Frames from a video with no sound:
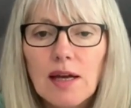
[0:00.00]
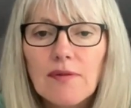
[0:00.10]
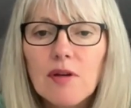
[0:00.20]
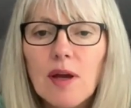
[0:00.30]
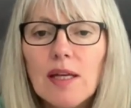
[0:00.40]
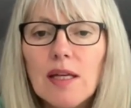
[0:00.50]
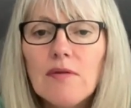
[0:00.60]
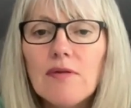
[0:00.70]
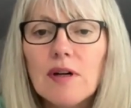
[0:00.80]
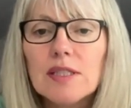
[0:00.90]
Have you any
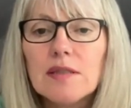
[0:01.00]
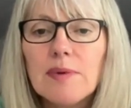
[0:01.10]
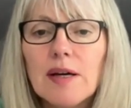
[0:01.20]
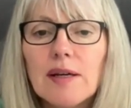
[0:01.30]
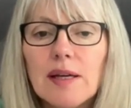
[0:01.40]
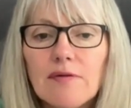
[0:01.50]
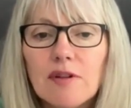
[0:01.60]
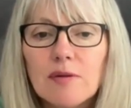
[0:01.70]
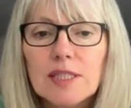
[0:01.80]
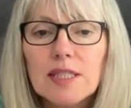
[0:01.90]
advice about
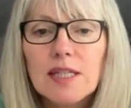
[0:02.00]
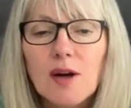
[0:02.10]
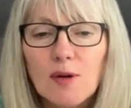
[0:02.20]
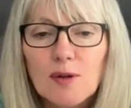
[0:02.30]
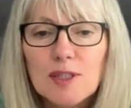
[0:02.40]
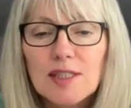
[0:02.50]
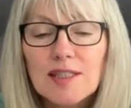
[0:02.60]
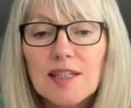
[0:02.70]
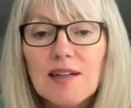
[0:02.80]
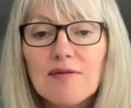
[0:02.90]
influencing
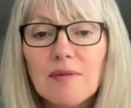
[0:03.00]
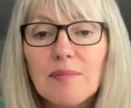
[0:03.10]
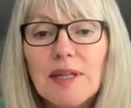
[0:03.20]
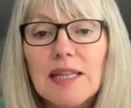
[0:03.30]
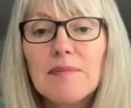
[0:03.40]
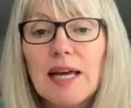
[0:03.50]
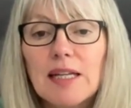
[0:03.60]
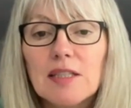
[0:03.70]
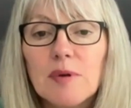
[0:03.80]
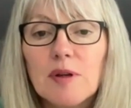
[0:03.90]
culture from middle
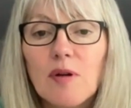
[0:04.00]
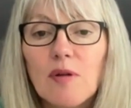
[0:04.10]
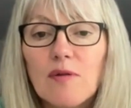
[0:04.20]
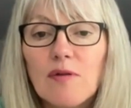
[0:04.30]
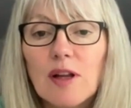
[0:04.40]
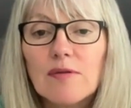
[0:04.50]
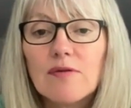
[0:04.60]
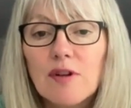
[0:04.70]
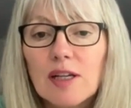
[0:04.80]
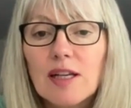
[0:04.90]
management of
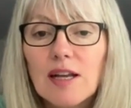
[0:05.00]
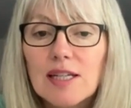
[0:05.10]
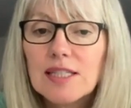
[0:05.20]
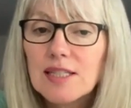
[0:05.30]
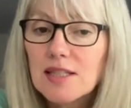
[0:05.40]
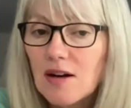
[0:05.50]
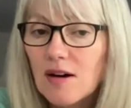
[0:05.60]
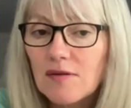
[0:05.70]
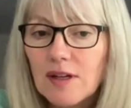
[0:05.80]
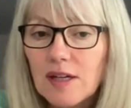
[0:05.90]
frontline
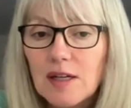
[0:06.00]
staff,